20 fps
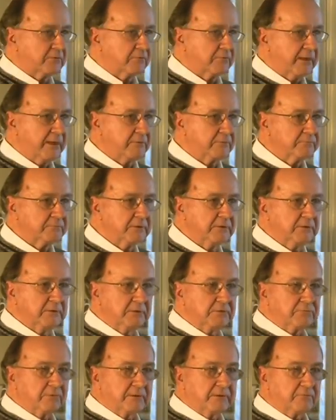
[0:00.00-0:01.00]
around
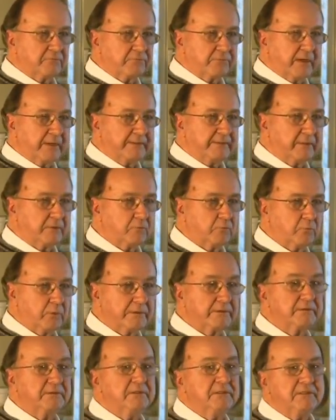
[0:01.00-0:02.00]
trying to find out
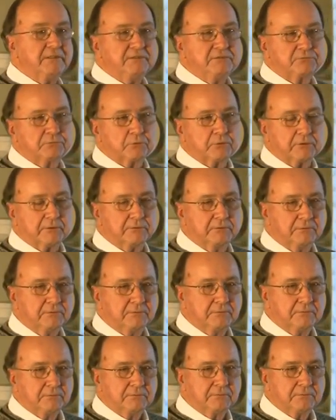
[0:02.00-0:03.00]
what needs were
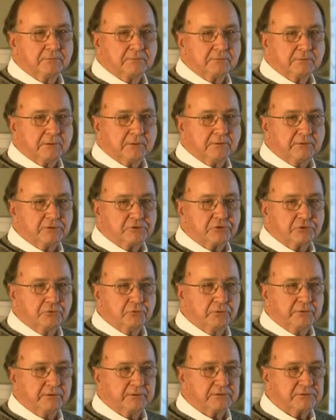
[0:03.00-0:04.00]
in the
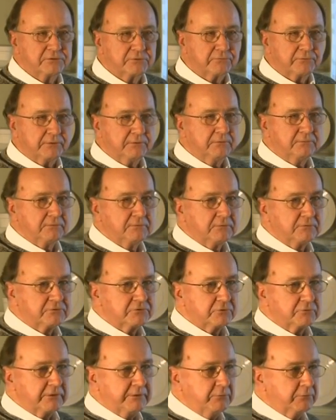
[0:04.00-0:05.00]
shoe industry. So he